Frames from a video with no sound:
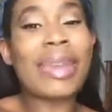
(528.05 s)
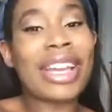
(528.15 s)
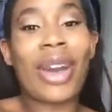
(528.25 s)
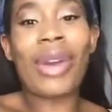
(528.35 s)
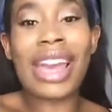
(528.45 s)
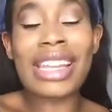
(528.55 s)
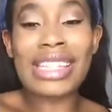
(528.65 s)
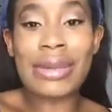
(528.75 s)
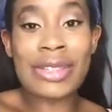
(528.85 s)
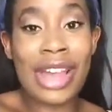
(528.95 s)
but go ahead
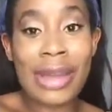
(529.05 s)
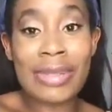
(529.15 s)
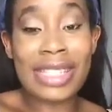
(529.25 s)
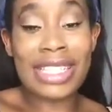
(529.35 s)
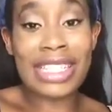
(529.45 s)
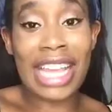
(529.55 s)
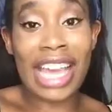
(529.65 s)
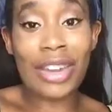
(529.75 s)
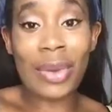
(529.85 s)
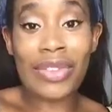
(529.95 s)
and subscribe to this
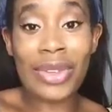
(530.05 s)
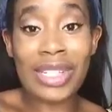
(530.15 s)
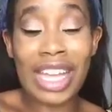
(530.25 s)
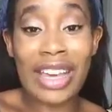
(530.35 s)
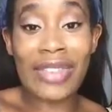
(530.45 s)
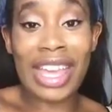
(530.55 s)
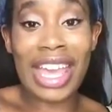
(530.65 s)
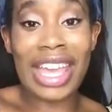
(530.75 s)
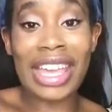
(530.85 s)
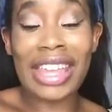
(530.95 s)
channel if you love it
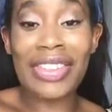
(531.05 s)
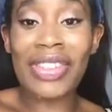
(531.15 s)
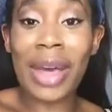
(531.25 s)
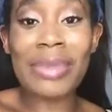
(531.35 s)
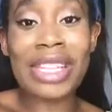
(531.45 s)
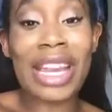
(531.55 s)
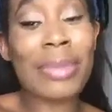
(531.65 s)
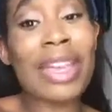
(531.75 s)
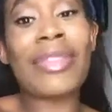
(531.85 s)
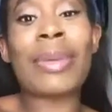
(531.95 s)
and thumbs it
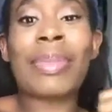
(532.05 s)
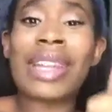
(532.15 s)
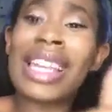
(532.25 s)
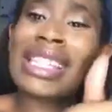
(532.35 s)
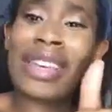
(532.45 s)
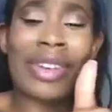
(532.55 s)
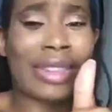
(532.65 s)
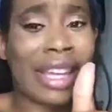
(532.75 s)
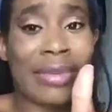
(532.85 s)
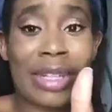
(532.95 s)
up give it a please give it a
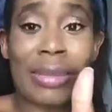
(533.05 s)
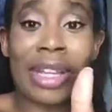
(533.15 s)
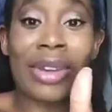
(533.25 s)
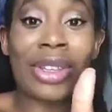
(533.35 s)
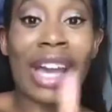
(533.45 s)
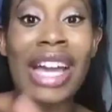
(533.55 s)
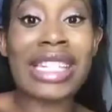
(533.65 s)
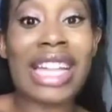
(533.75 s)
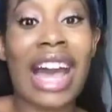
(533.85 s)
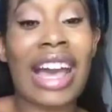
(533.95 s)
thumbs up below you
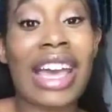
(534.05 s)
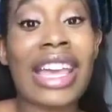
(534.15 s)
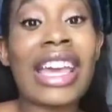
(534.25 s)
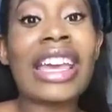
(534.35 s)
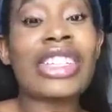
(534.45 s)
guys i